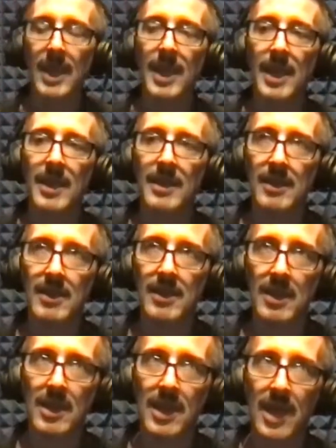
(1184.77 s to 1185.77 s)
And
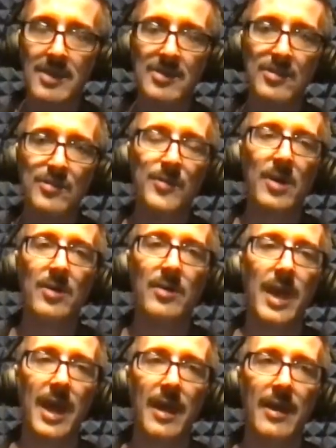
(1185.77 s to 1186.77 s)
I just felt
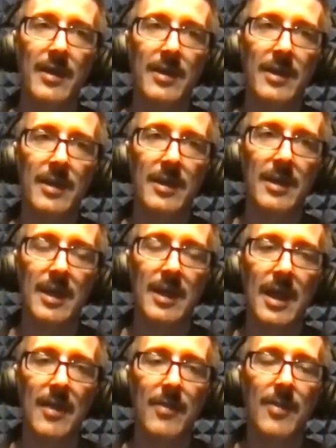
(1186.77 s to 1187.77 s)
that
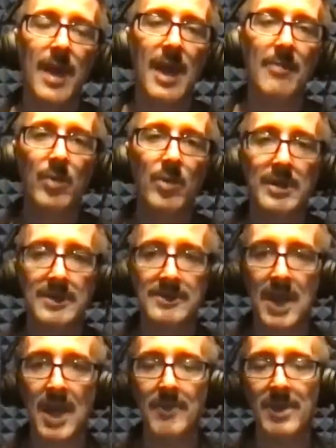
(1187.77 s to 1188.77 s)
at that point in
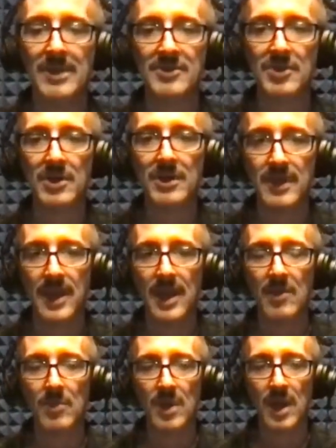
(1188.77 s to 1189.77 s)
time when I started that,
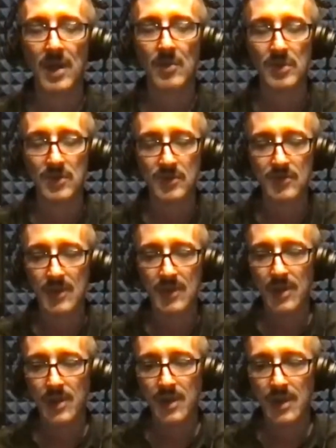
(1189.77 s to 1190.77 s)
I
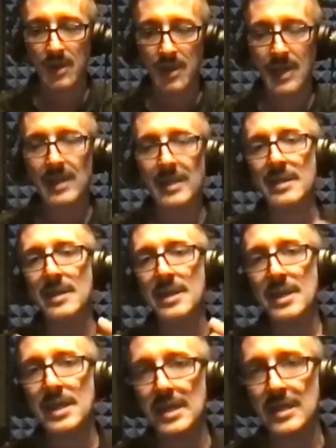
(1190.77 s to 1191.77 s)
didn't
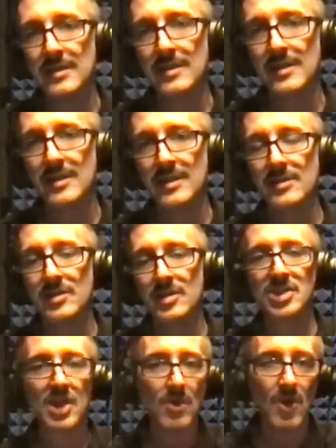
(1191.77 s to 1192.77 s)
need to
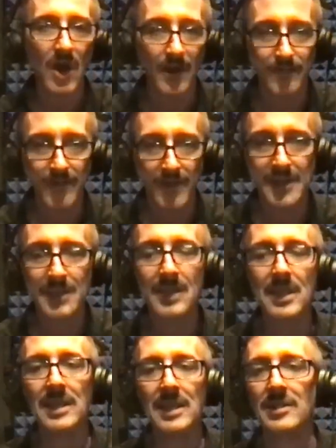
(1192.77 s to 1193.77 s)
show off. I didn't
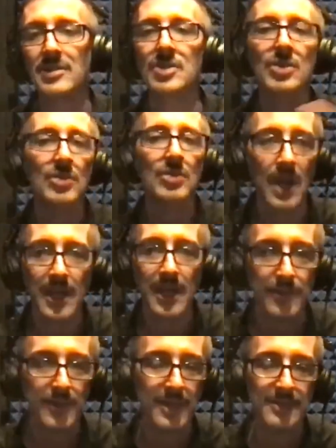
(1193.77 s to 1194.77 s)
need to do
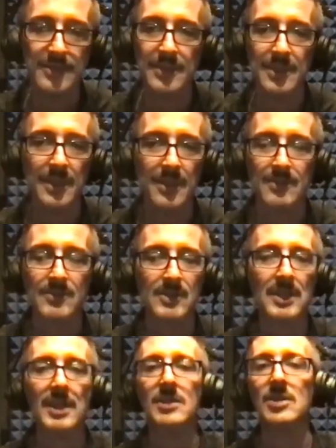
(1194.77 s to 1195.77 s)
anything to get
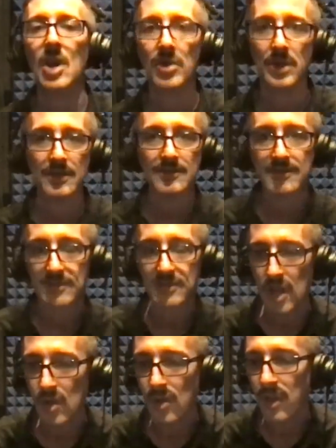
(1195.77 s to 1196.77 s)
noticed.
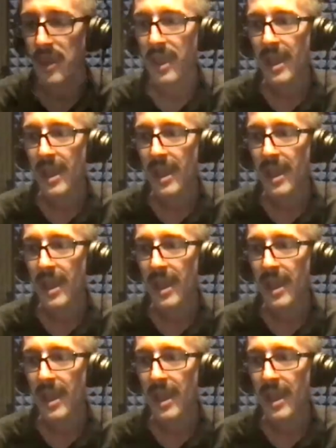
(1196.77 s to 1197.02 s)
So